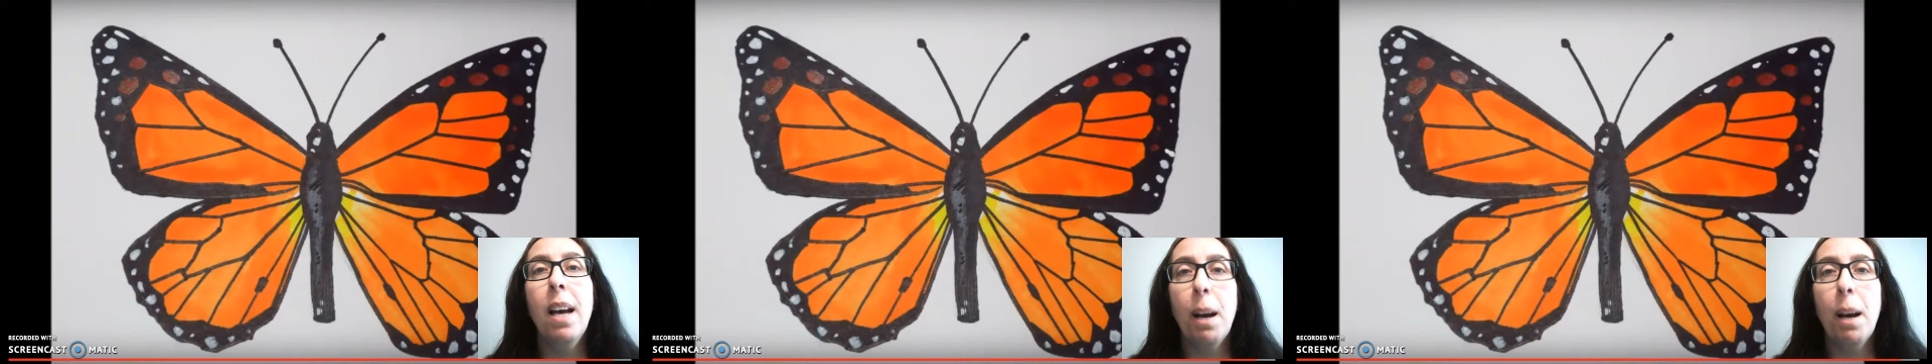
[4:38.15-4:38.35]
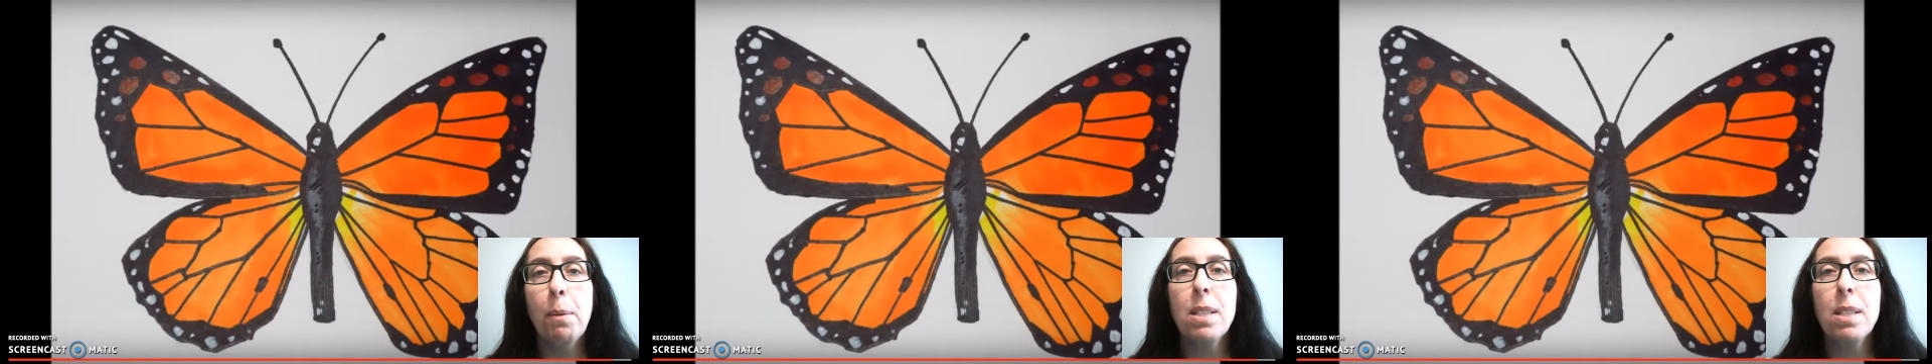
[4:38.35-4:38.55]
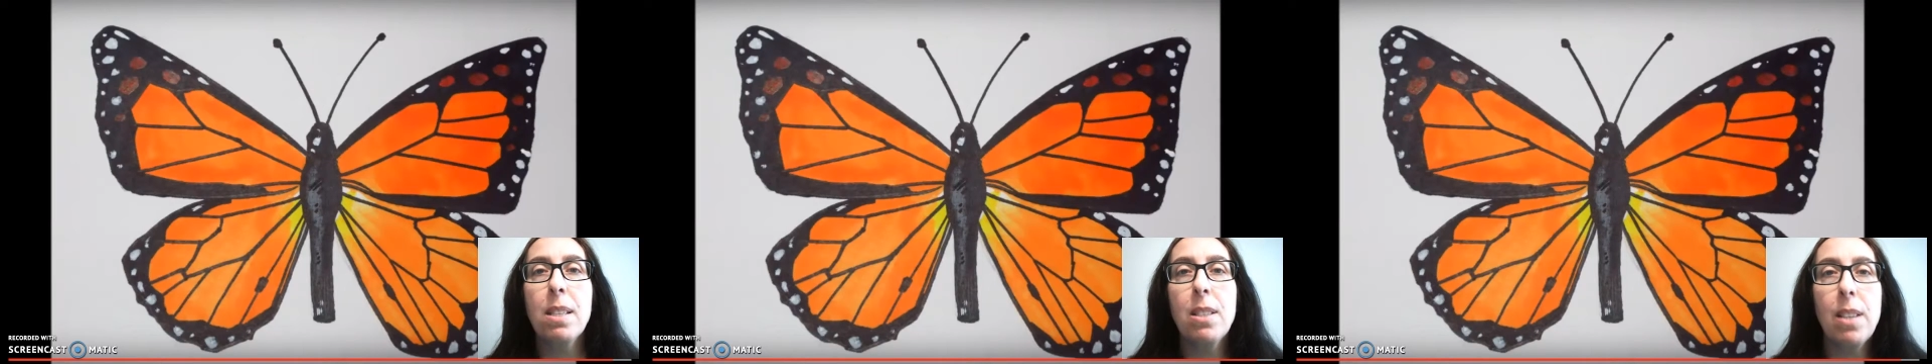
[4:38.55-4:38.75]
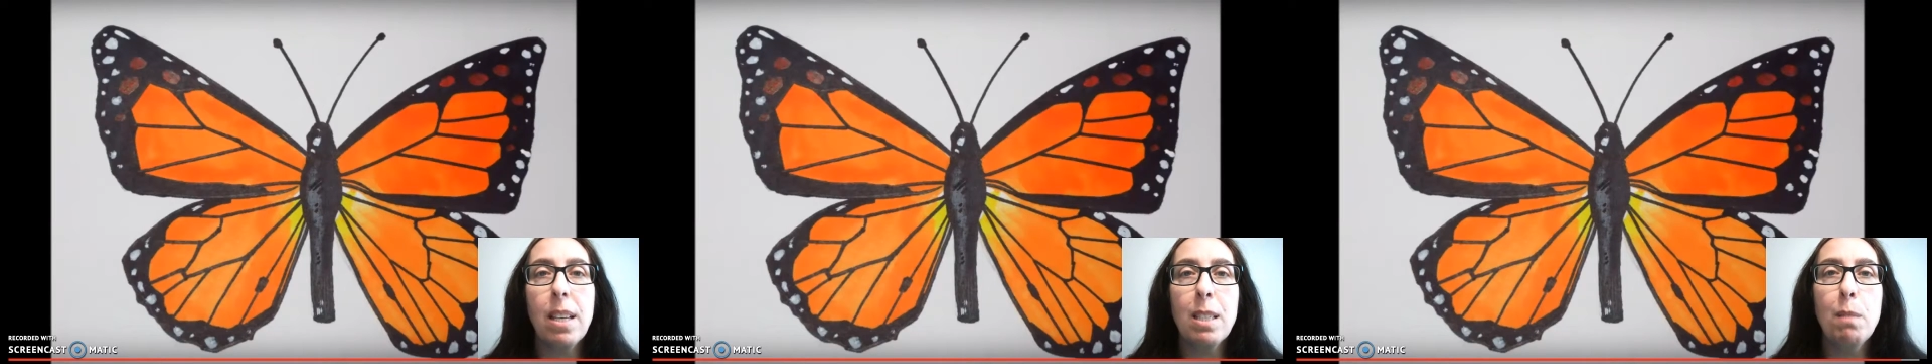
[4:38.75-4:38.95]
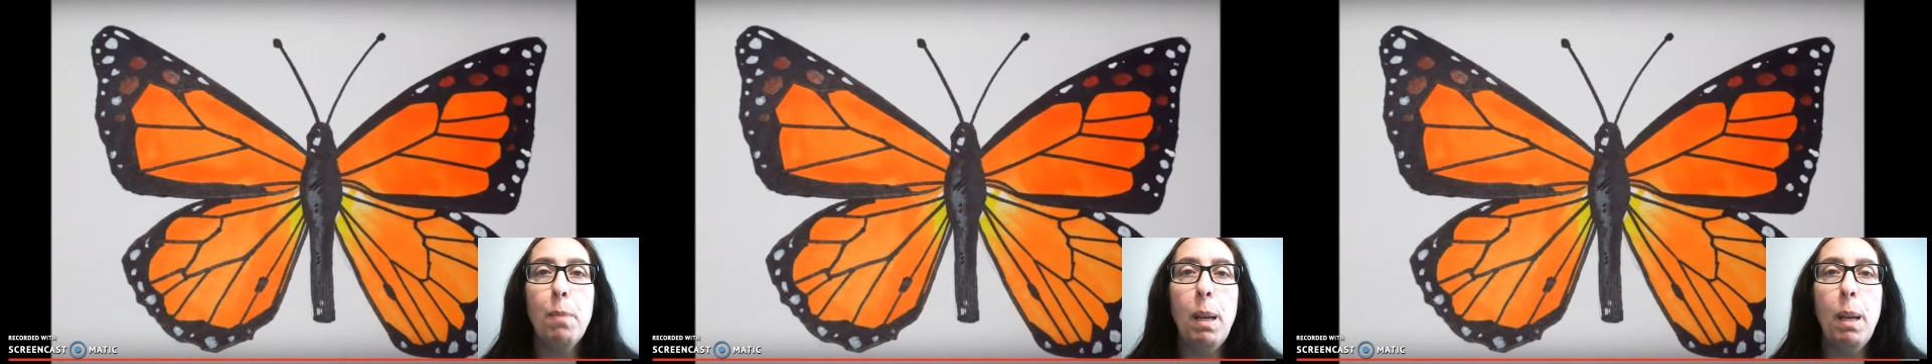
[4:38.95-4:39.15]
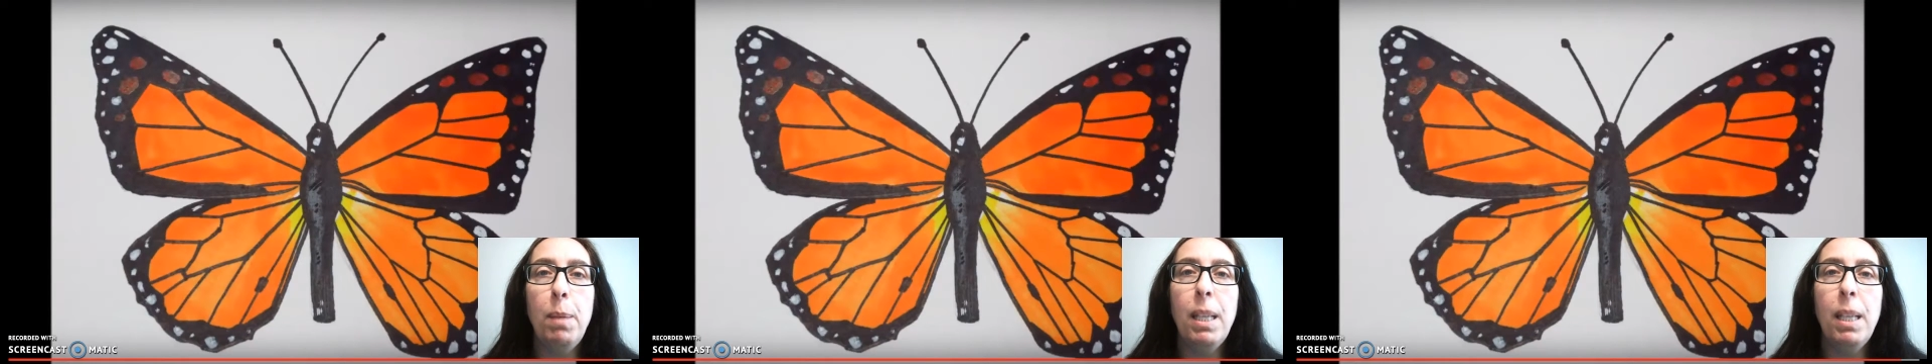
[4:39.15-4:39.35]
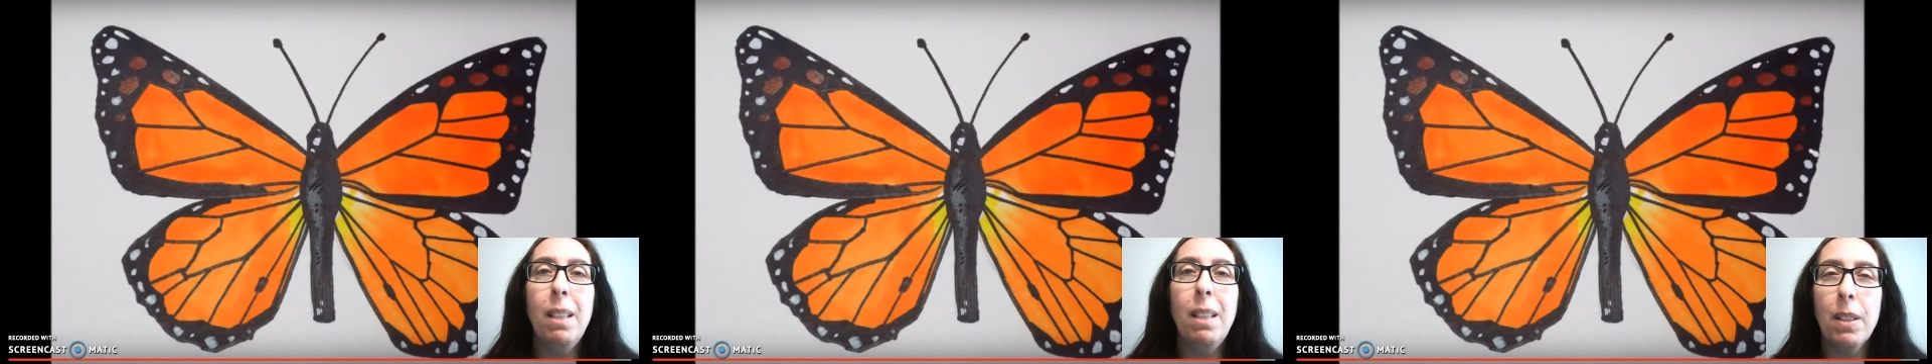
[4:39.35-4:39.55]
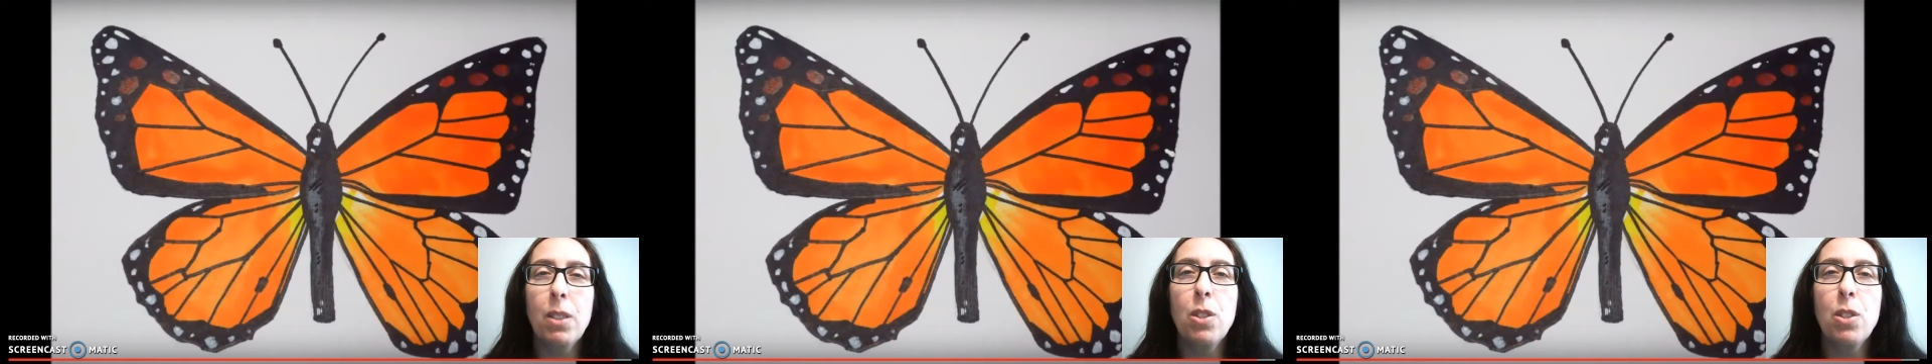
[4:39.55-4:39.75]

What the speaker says: I would suggest maybe even